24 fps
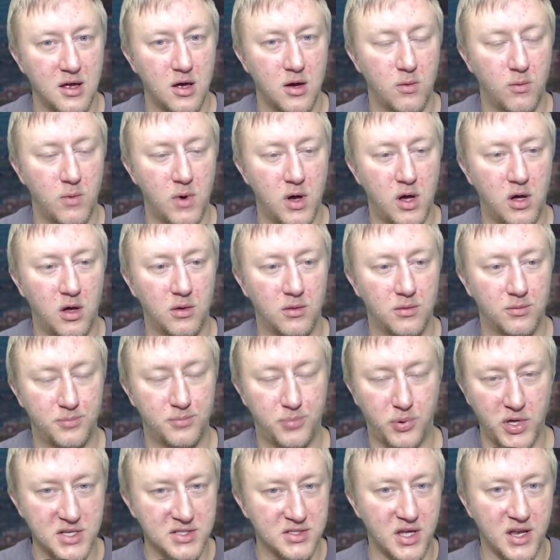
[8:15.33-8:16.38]
Well,
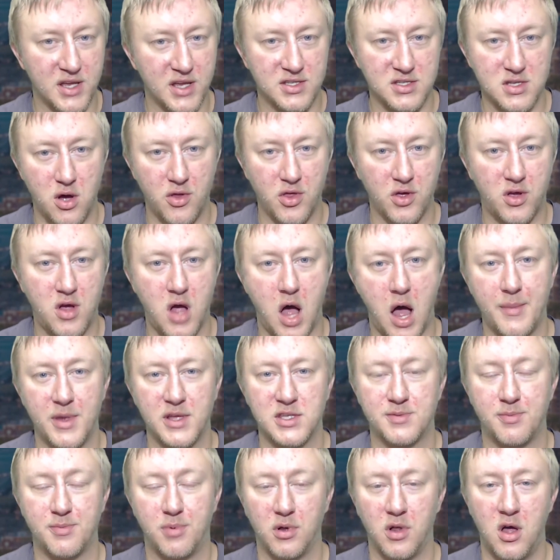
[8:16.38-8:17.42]
please let us know in the
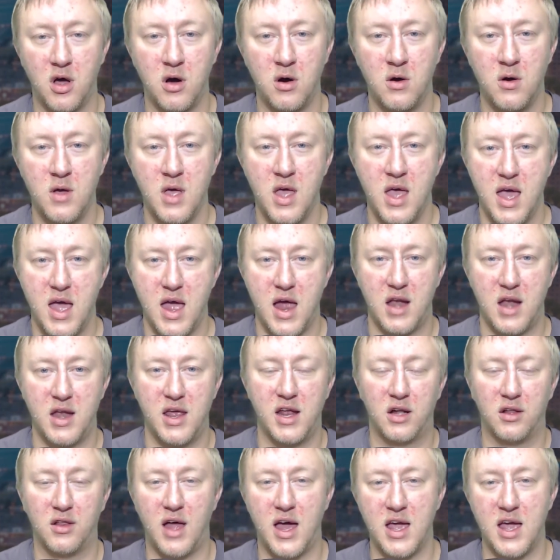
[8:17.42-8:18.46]
comments below and hit
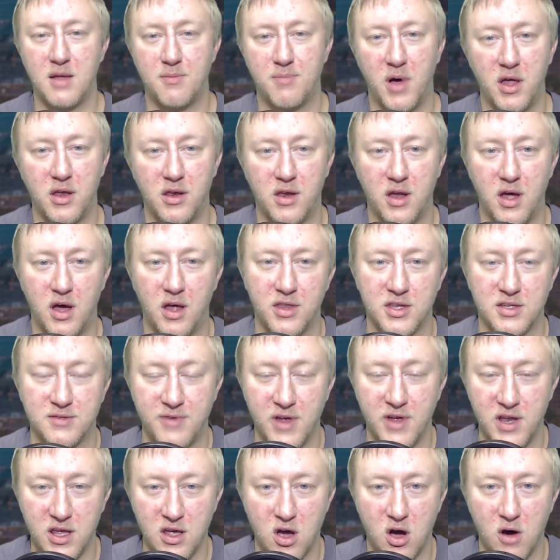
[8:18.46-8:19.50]
a like button on this
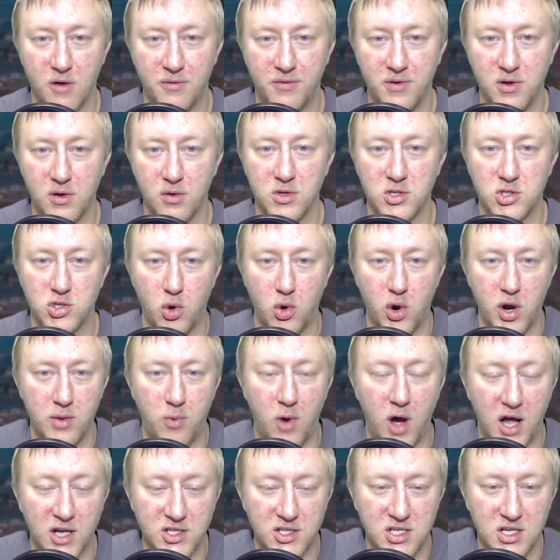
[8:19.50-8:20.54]
video if you enjoyed
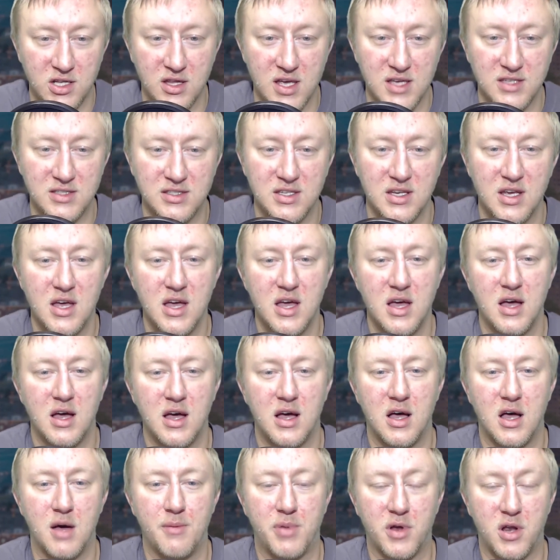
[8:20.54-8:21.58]
watching this.
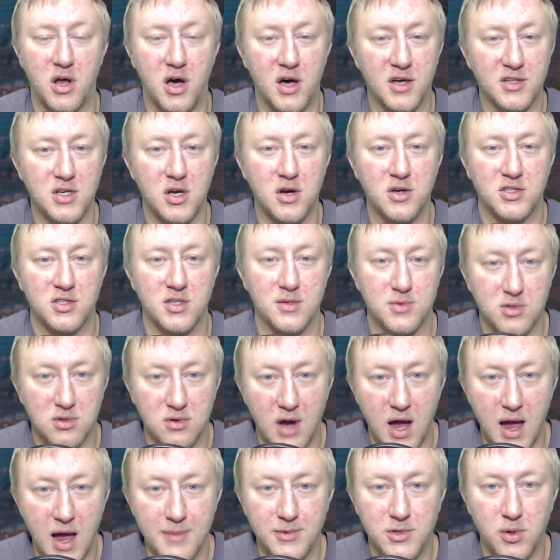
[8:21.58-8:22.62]
But also
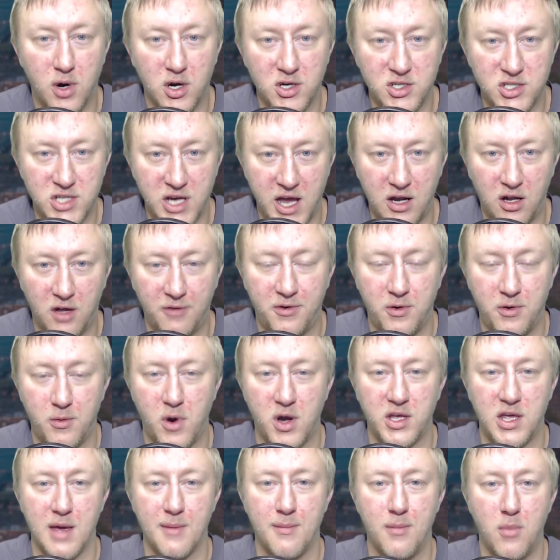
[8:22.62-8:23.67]
subscribe to our channel if you want
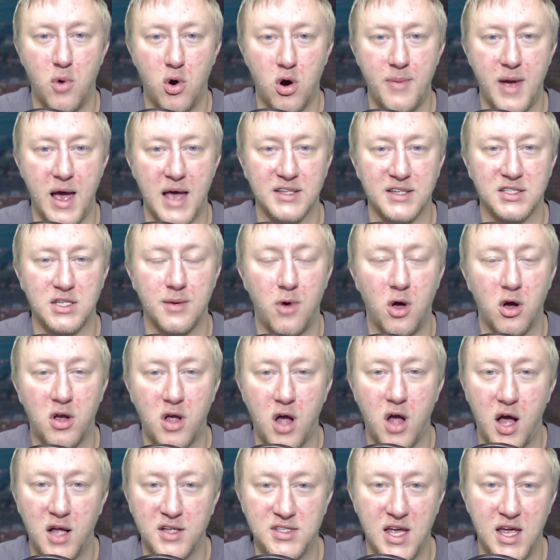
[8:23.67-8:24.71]
to get more basketball
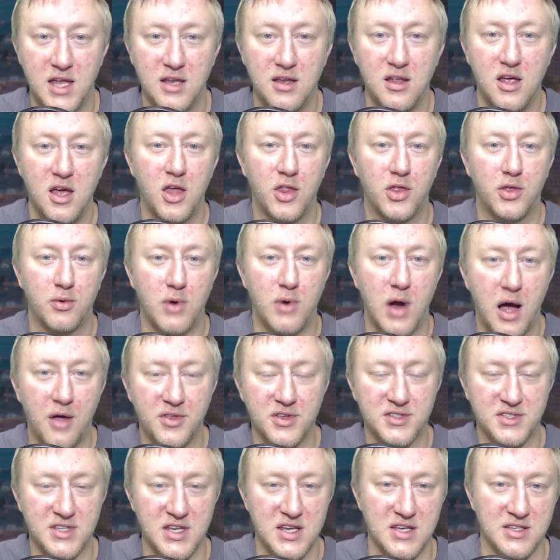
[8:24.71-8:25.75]
content throughout the
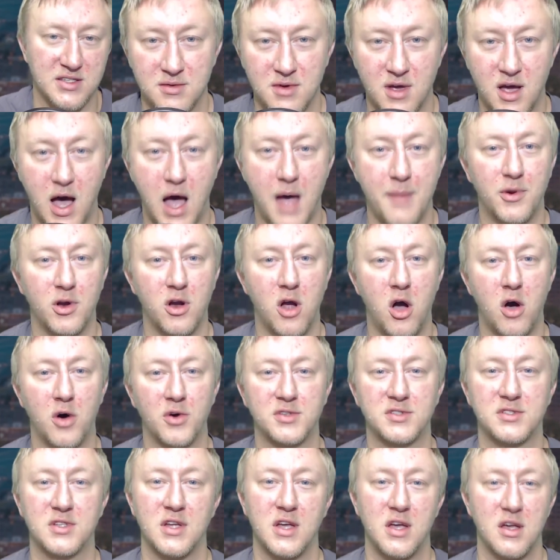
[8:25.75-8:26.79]
season. I'm your
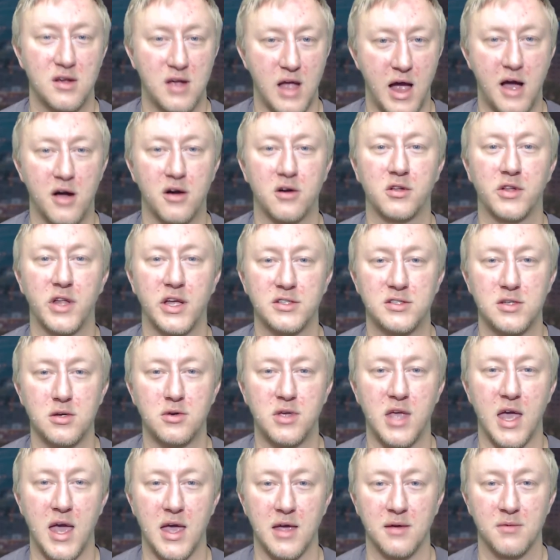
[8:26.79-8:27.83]
host, Kyle Clay
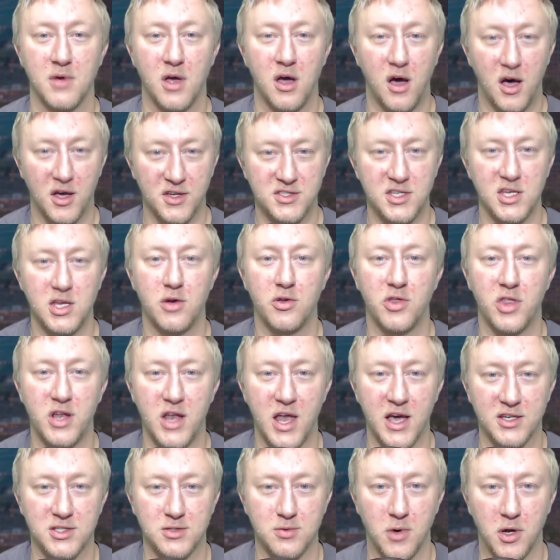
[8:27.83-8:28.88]
2K. I'll see you in the
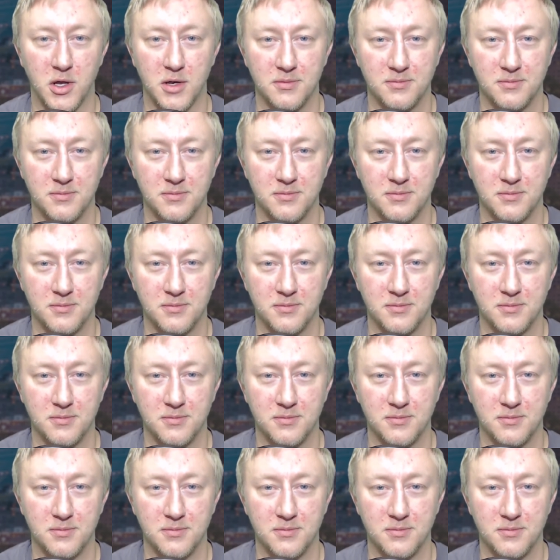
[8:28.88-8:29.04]
next one.